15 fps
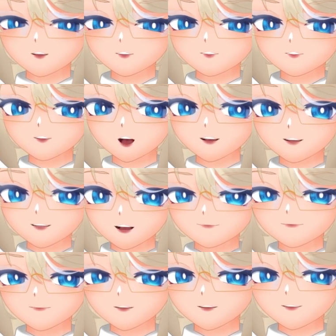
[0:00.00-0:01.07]
on July
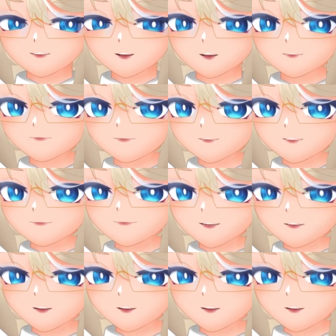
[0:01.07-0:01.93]
7th and said he would give me